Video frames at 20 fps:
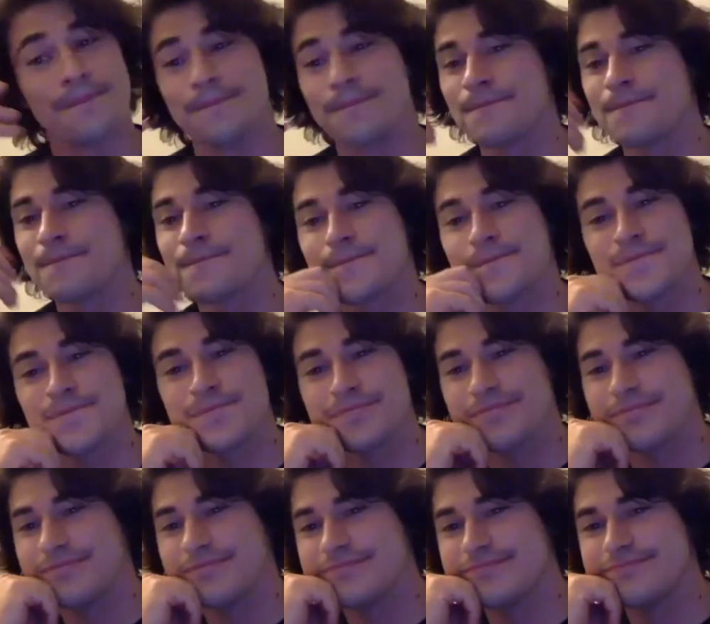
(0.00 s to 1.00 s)
acquired him
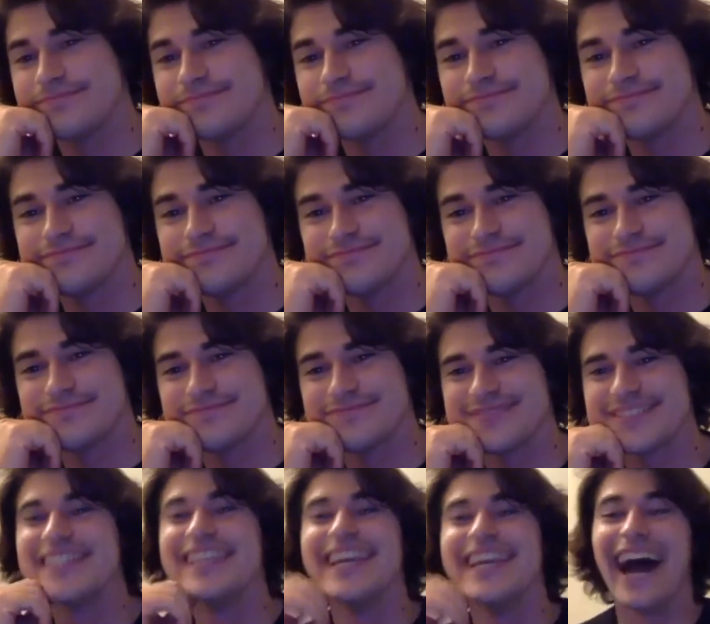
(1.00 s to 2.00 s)
from the Vikings,
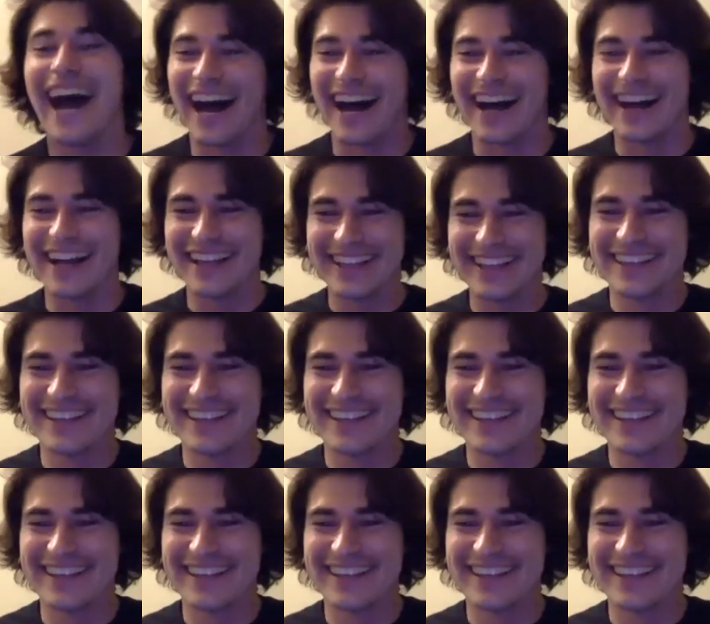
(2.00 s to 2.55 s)
I think, and